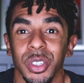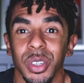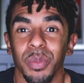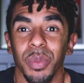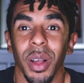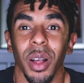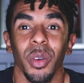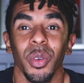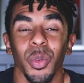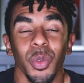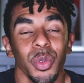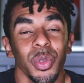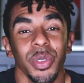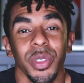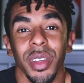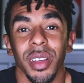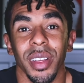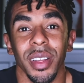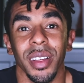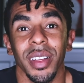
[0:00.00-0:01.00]
is about
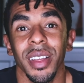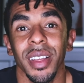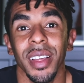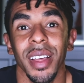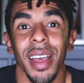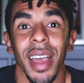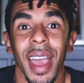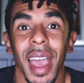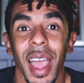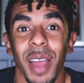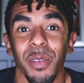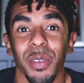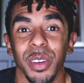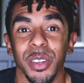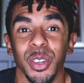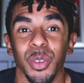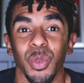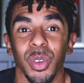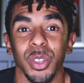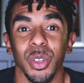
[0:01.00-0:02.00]
the
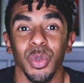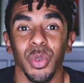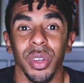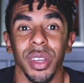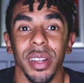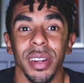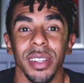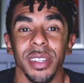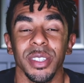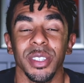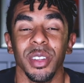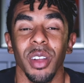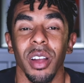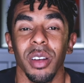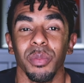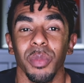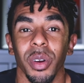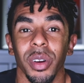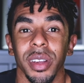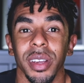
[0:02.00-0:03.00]
average of what you would get in the
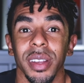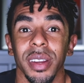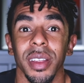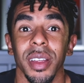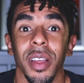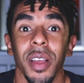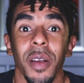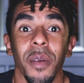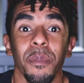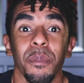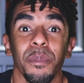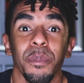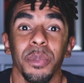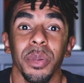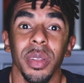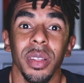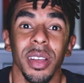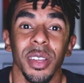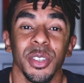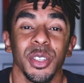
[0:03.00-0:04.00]
stock market.
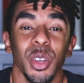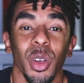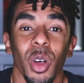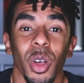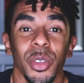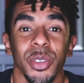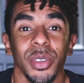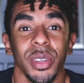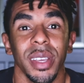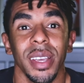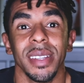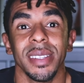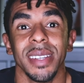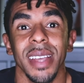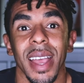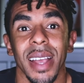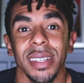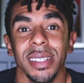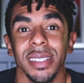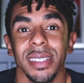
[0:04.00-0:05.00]
Plus, you also get
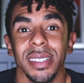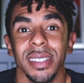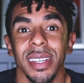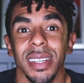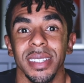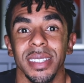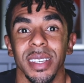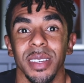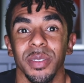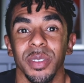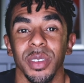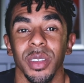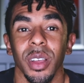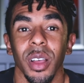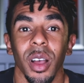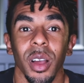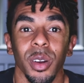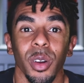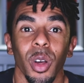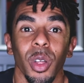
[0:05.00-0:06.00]
tax incentives
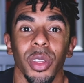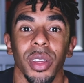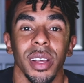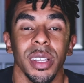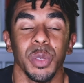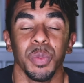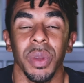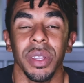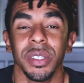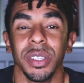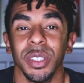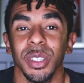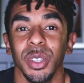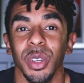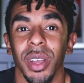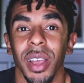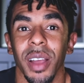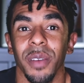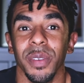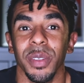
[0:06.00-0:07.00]
on all the expenses
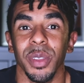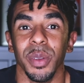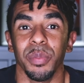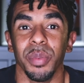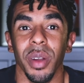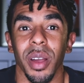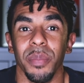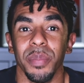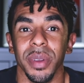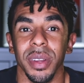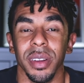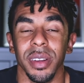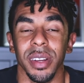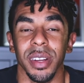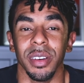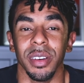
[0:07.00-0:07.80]
you have in the property on a